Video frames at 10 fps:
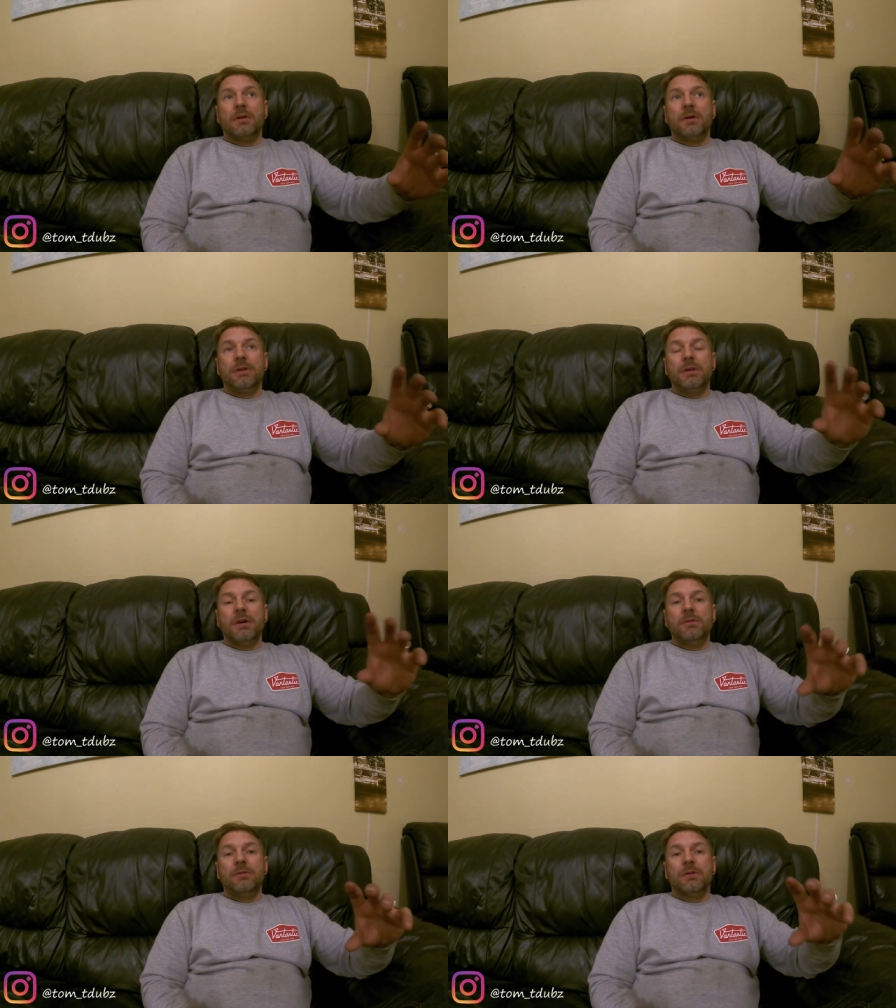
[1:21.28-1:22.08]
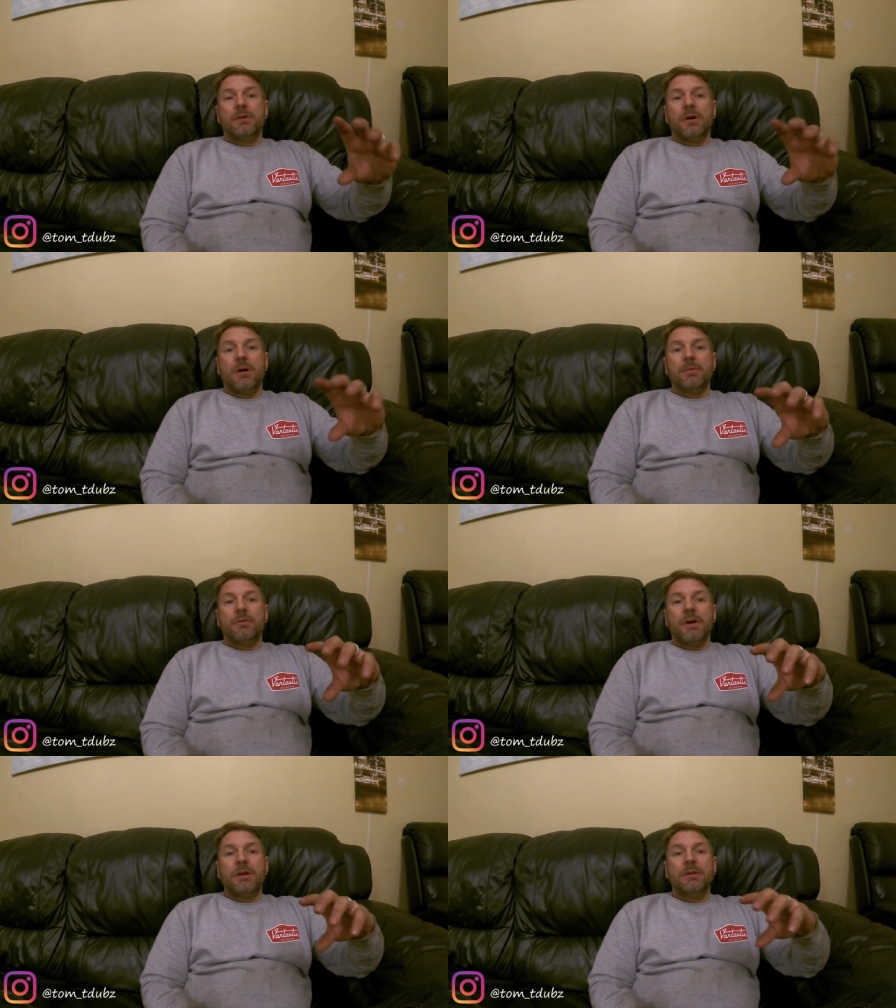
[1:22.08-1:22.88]
I know that
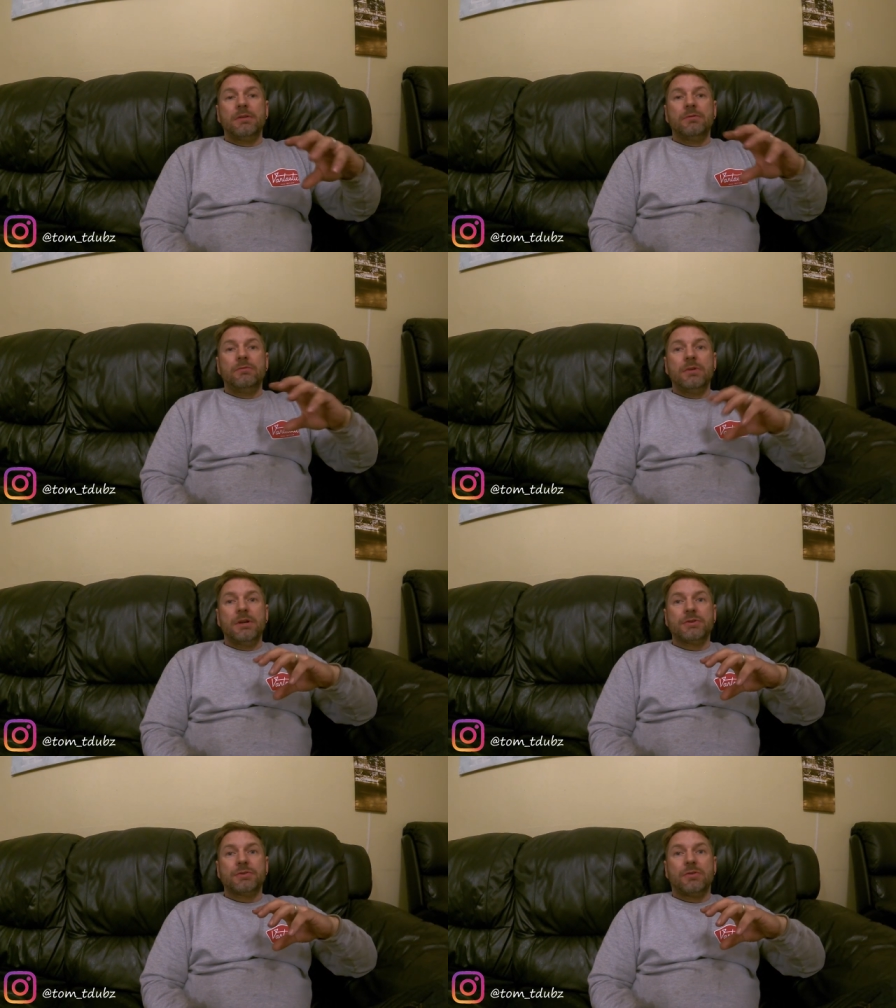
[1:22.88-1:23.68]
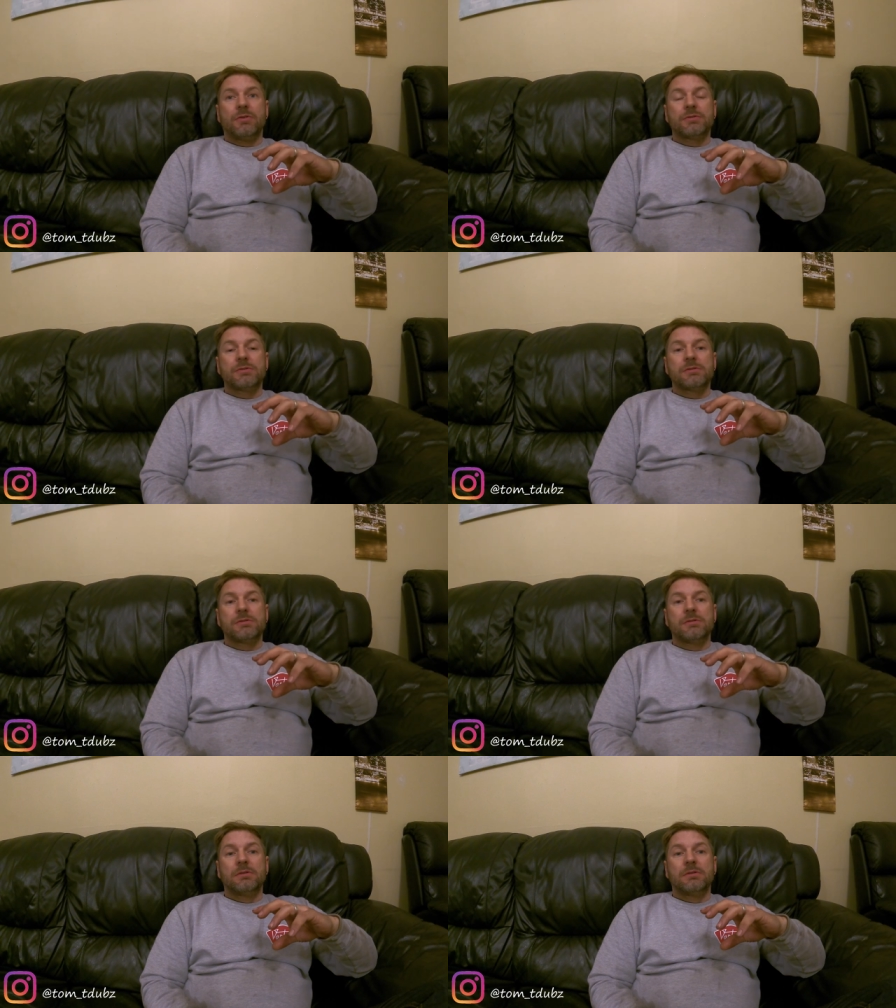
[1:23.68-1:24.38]
upgrading the rear shocks